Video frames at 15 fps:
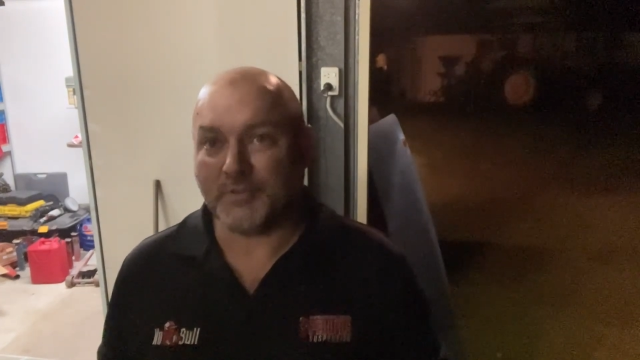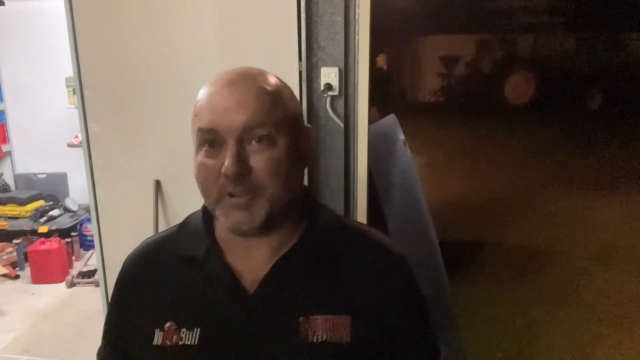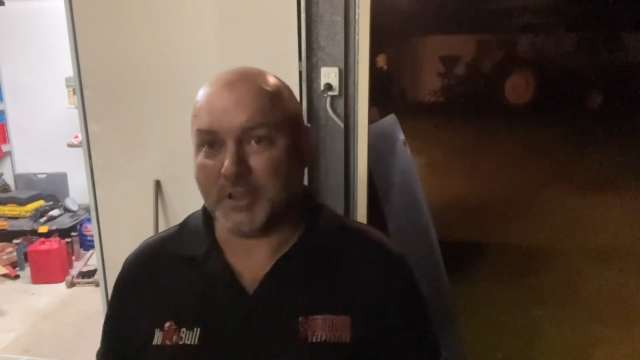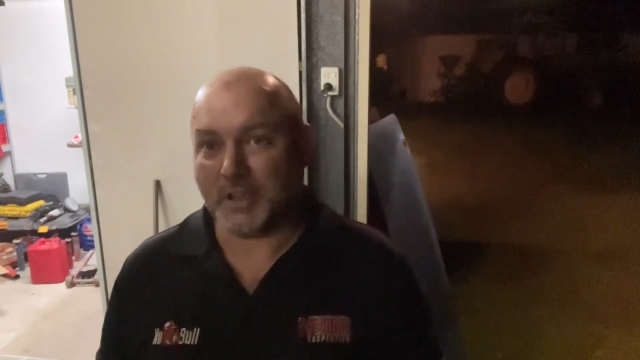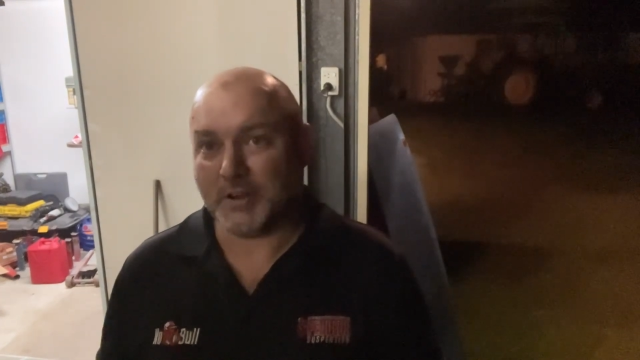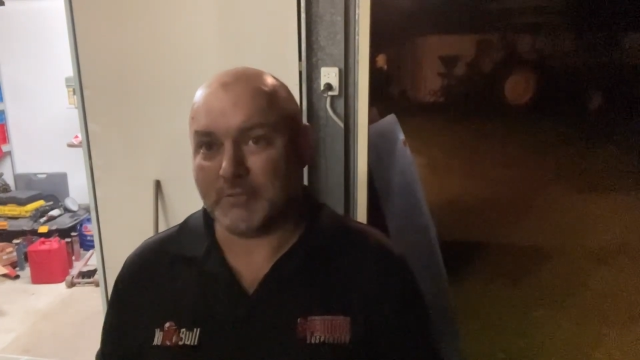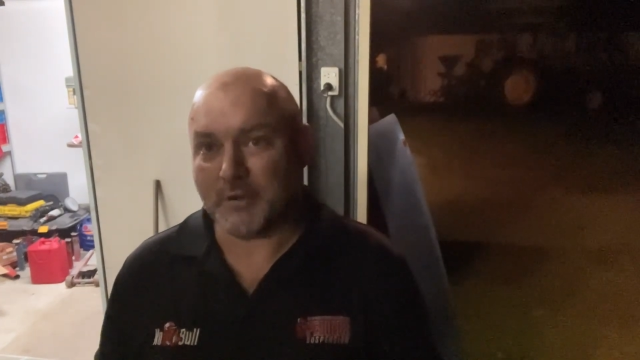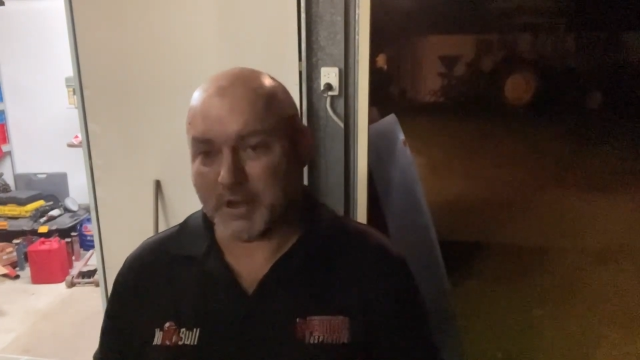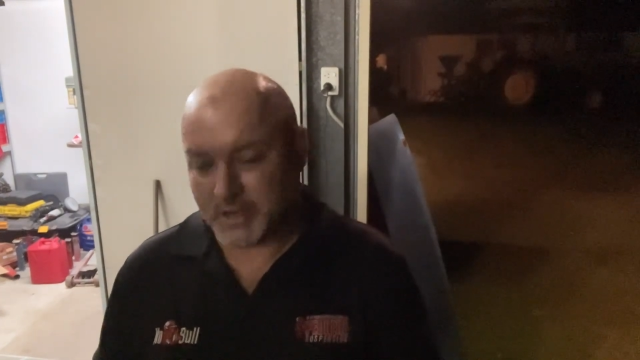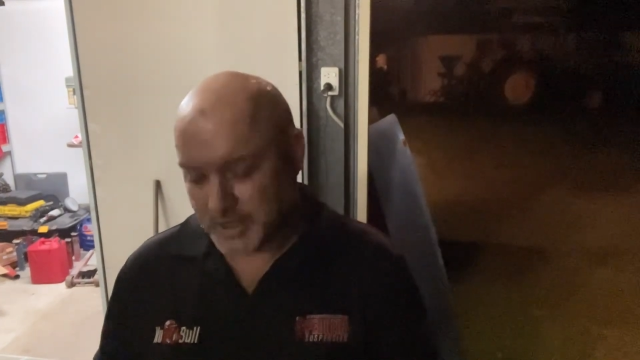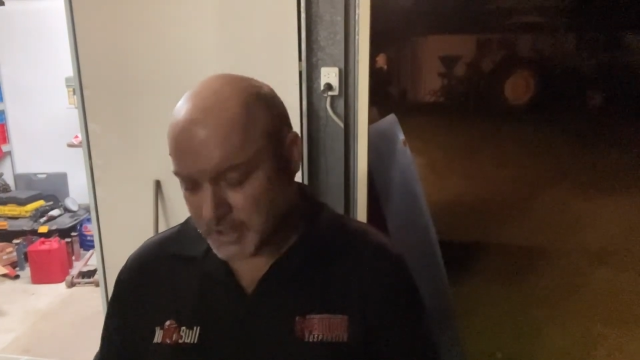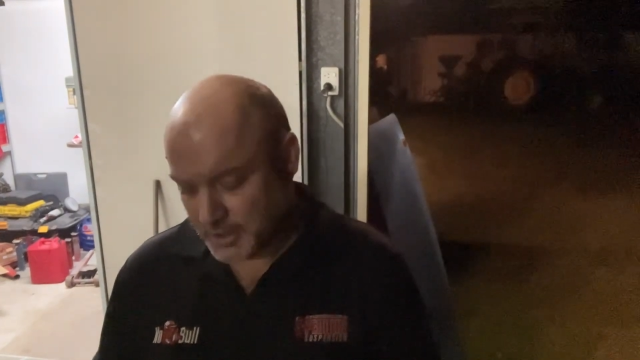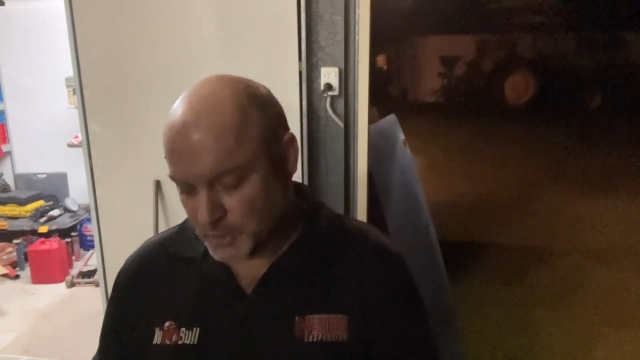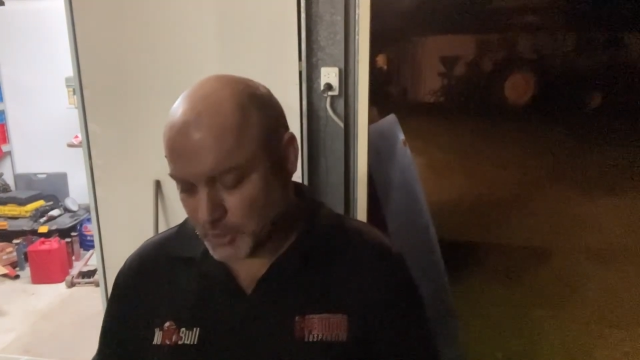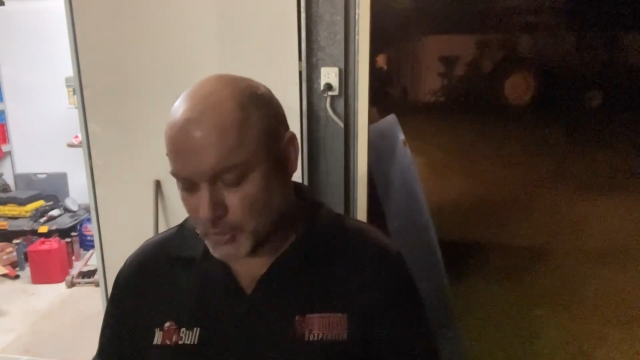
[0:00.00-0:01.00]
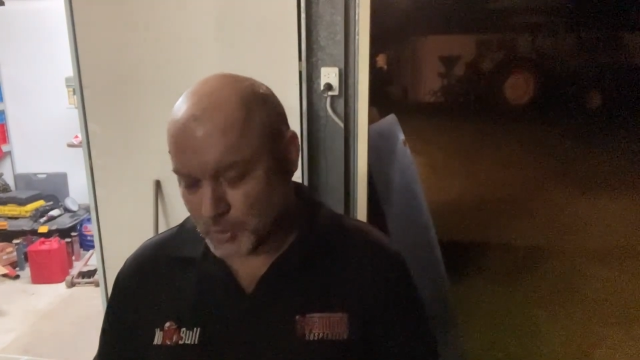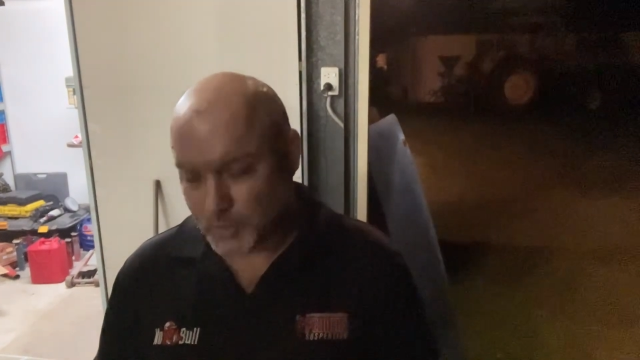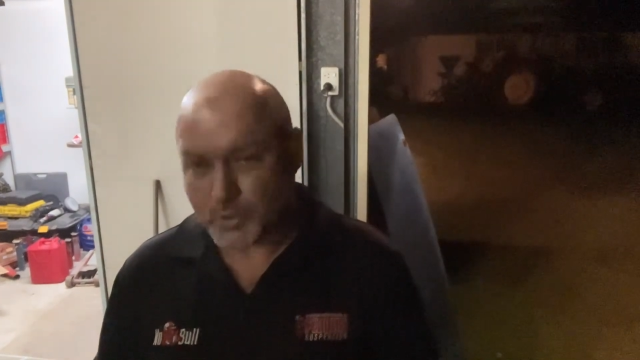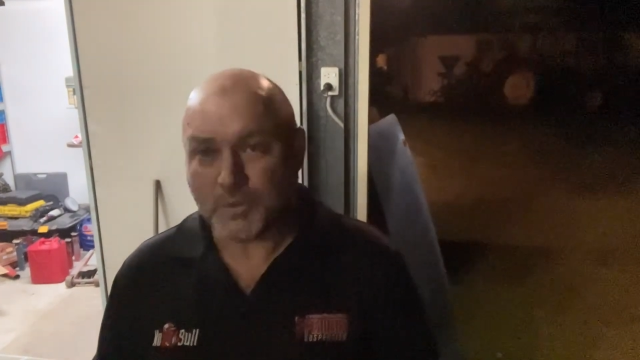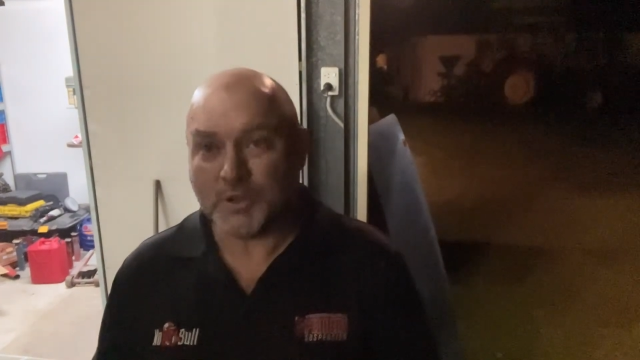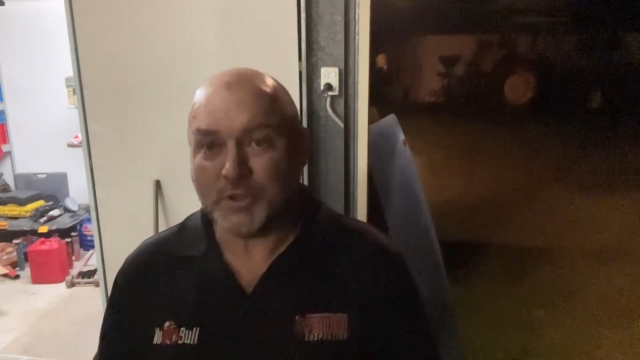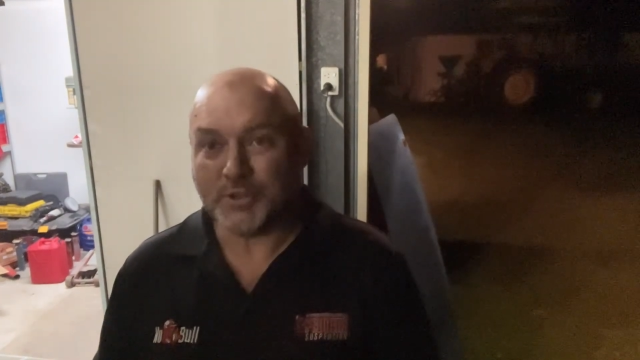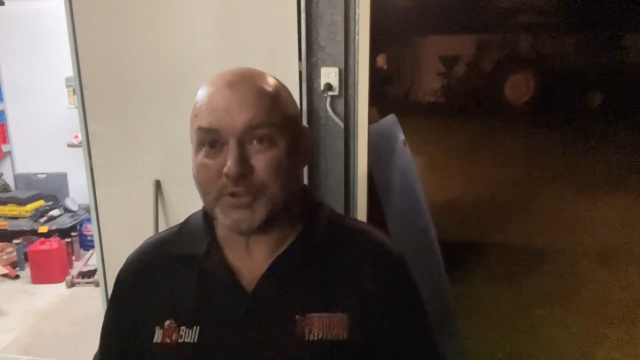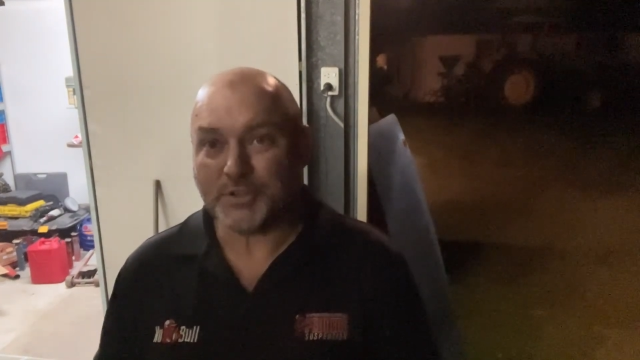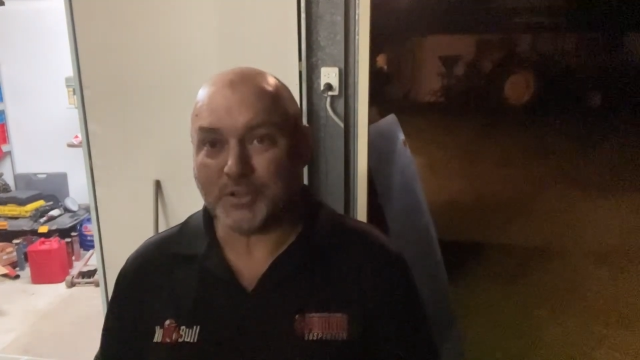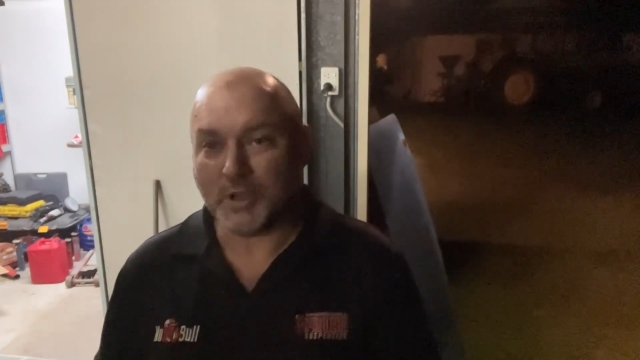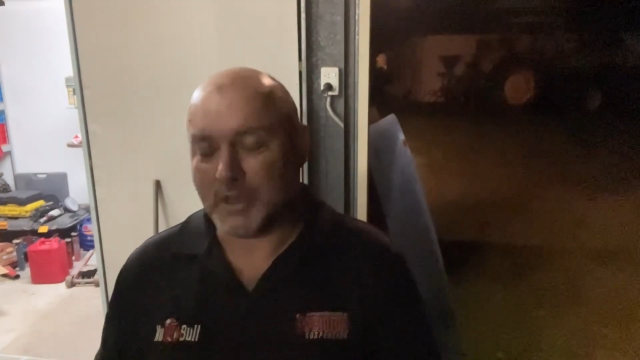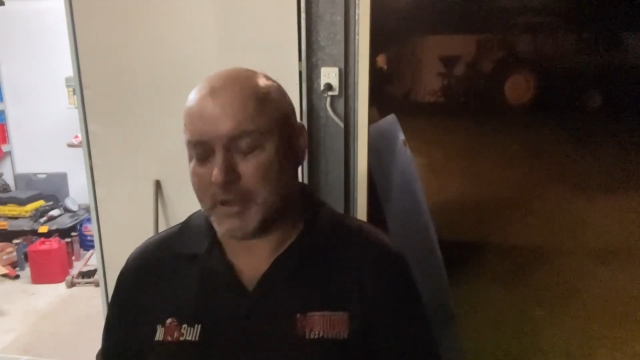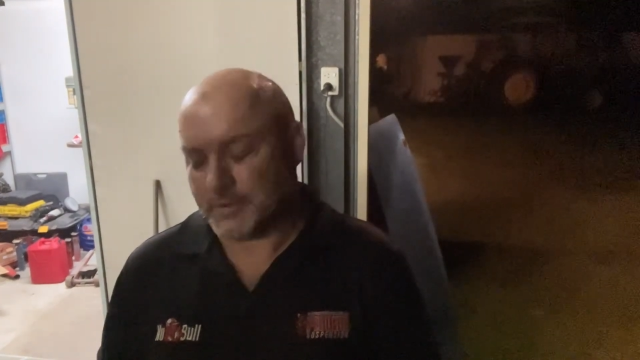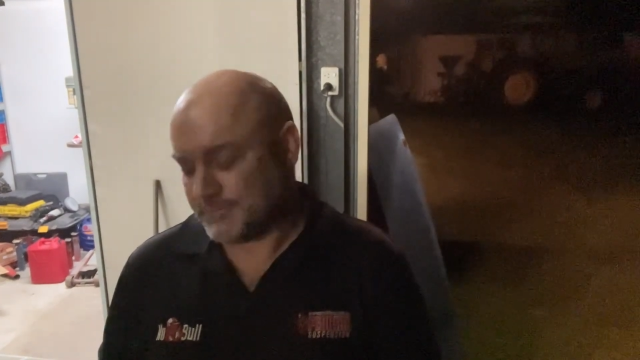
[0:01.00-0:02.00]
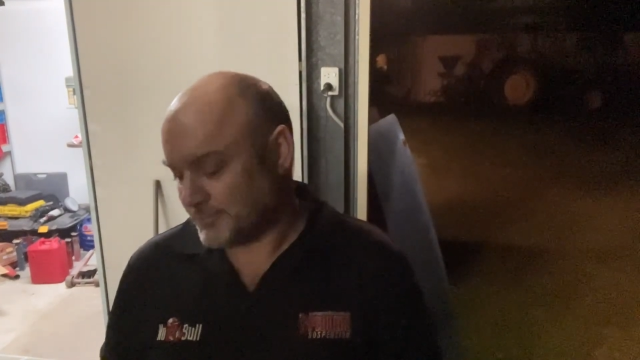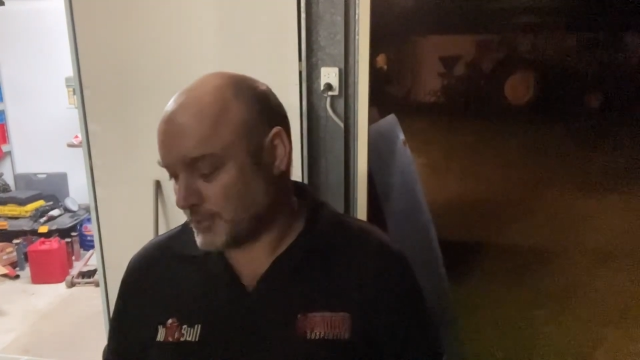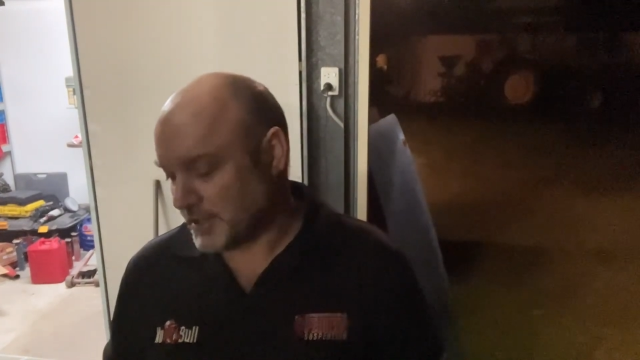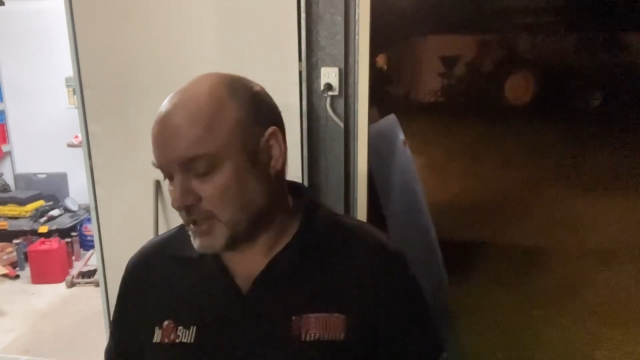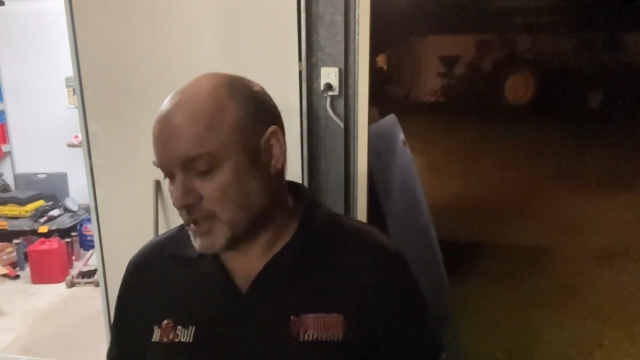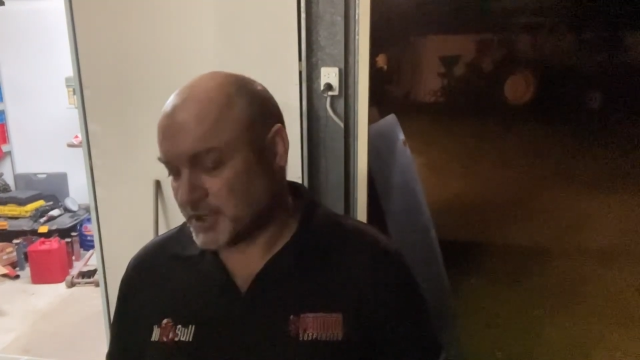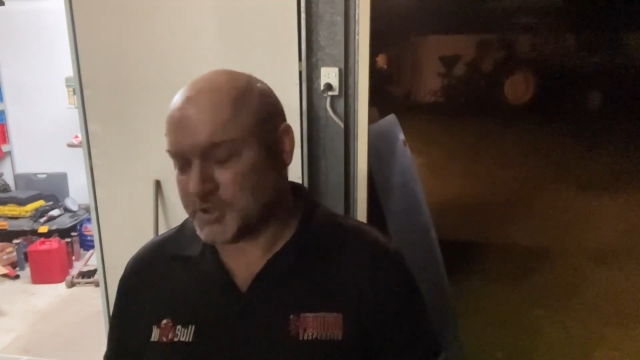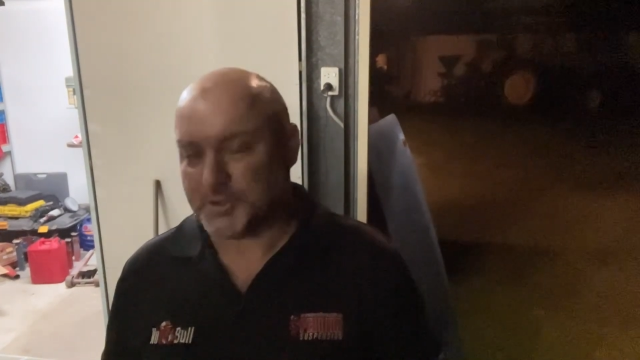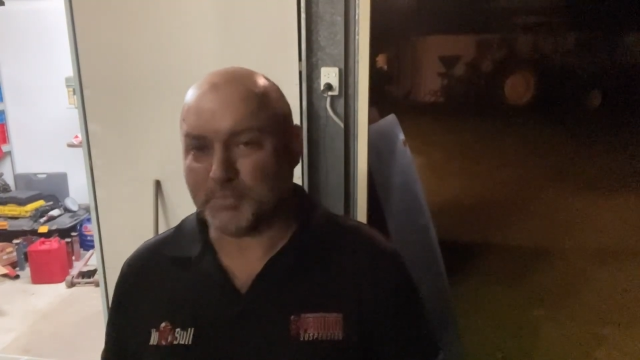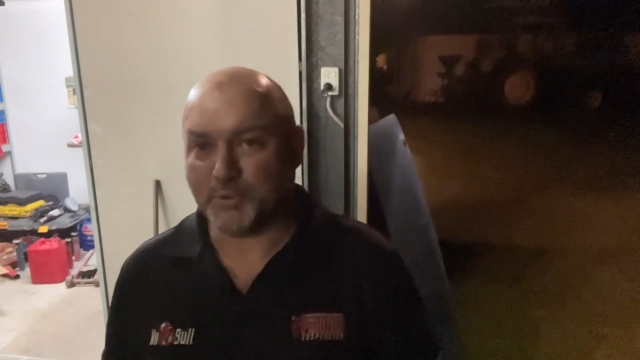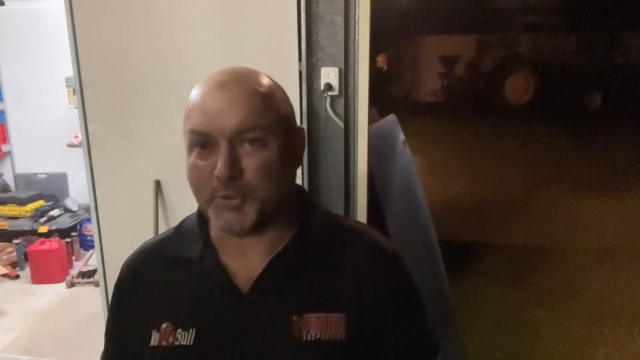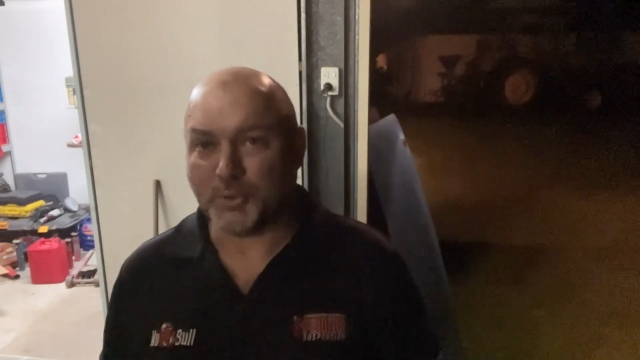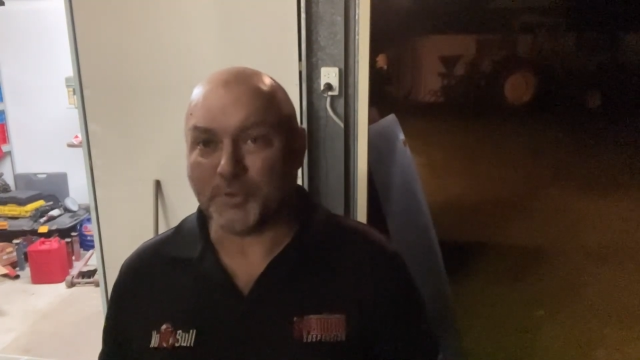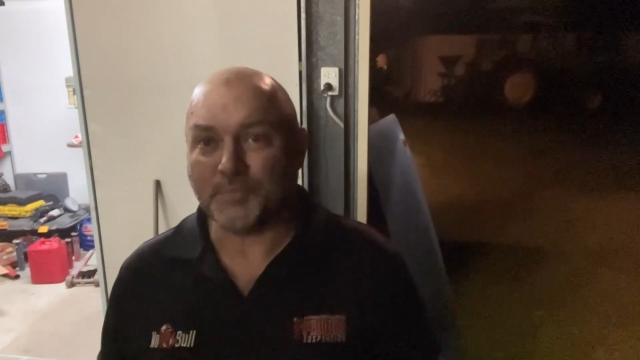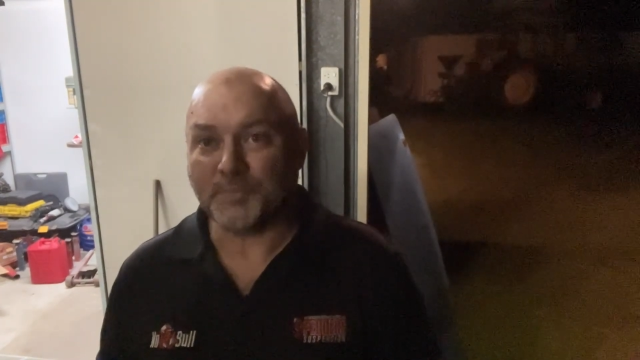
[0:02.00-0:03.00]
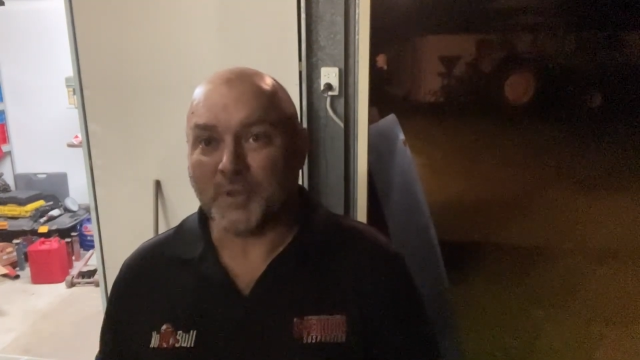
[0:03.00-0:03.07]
V8 radiator core radiator support.